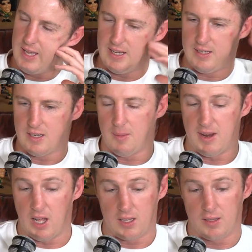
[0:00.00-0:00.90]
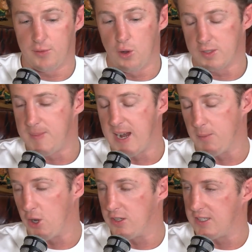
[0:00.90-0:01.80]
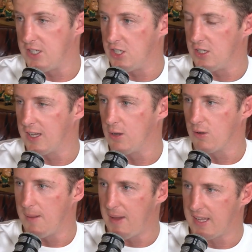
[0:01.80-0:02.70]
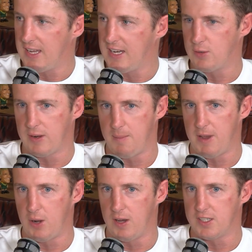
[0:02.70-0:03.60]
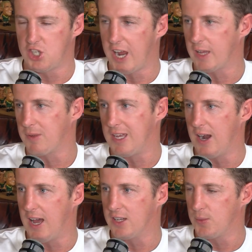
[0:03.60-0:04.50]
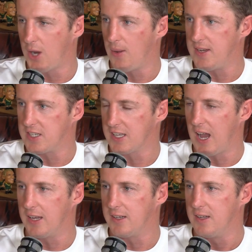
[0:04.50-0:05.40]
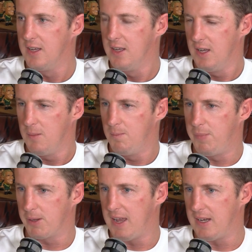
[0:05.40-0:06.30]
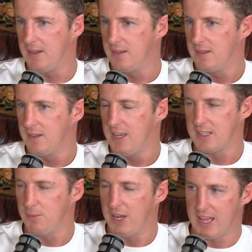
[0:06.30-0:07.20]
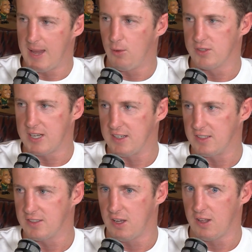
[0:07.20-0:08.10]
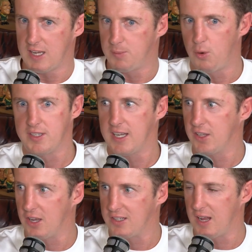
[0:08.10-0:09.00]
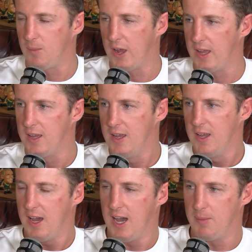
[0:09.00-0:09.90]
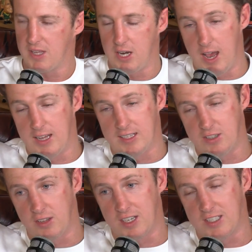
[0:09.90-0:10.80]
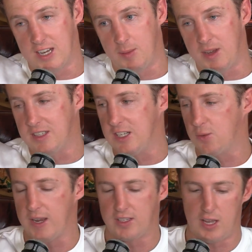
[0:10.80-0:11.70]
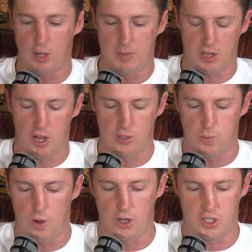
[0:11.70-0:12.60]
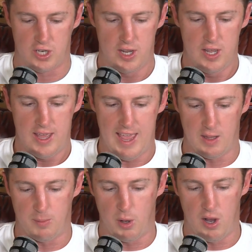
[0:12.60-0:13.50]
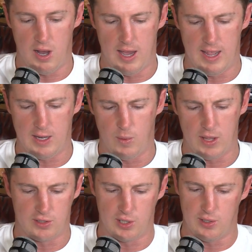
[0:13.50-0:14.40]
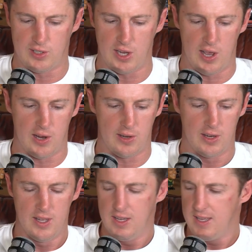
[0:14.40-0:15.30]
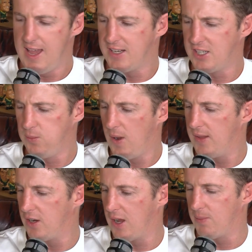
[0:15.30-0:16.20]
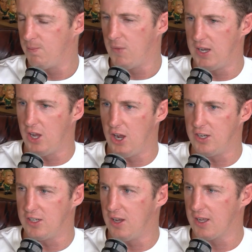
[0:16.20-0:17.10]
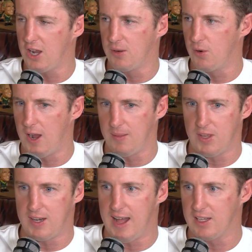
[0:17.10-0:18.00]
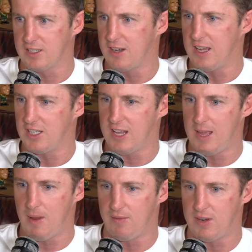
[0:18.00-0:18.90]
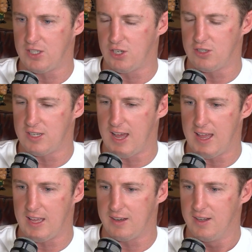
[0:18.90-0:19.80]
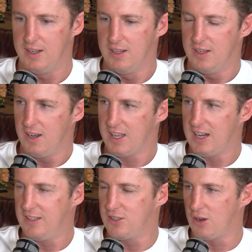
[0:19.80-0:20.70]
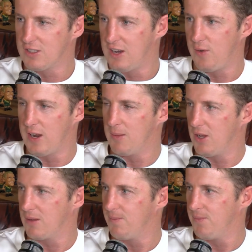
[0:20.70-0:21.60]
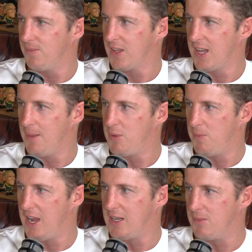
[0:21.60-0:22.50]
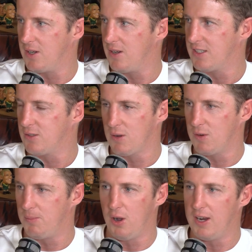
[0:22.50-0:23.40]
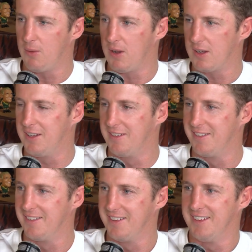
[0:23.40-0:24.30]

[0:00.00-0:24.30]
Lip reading: And I mean, of course, Matty Burton's injured. He'll come back in. He's one of their better ones. Jacob Kiraz, we know he's a gun, but I mean, he hasn't played a game all season, so these points had to go somewhere. Yeah. But Kiraz is on the extended bench this week, so he'll be a close watch ahead of the bye in a week or two. So, yeah, just one that I noted, and I go to write the analysis on each team every Tuesday, and I get to the Dogs every week. I'm like, they can't be beaten, but I still don't want to buy anyone. Yeah.